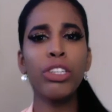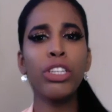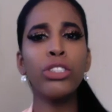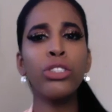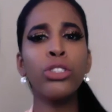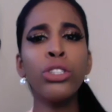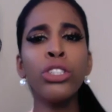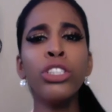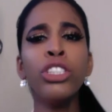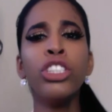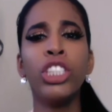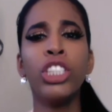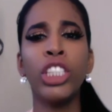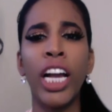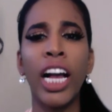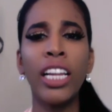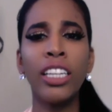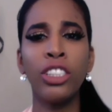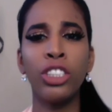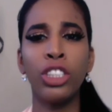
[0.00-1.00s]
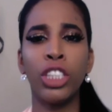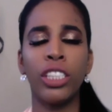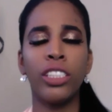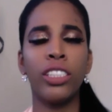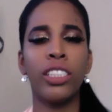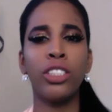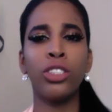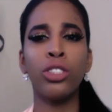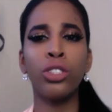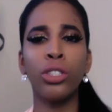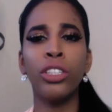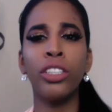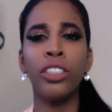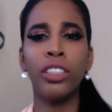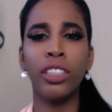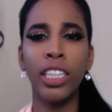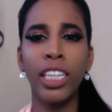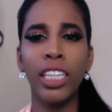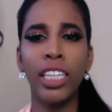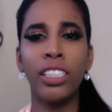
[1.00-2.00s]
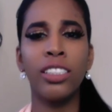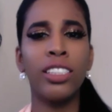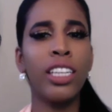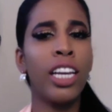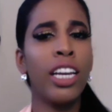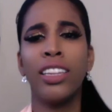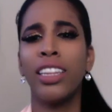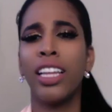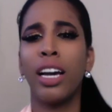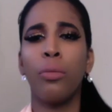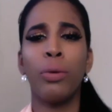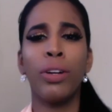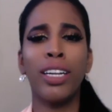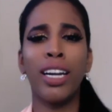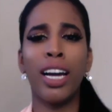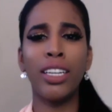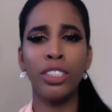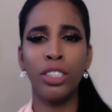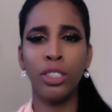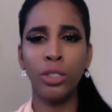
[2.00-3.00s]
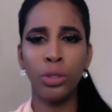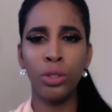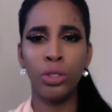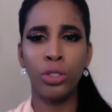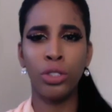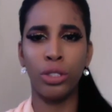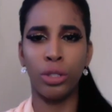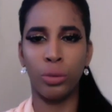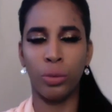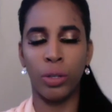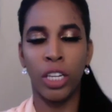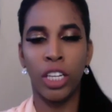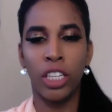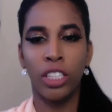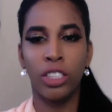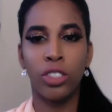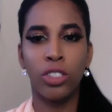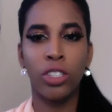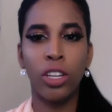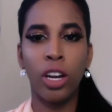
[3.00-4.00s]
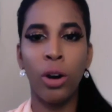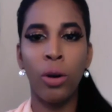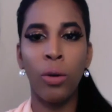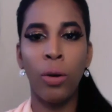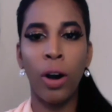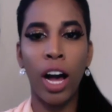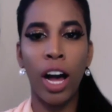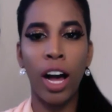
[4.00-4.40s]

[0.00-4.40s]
certain challenges and certain things that we're not used to. So,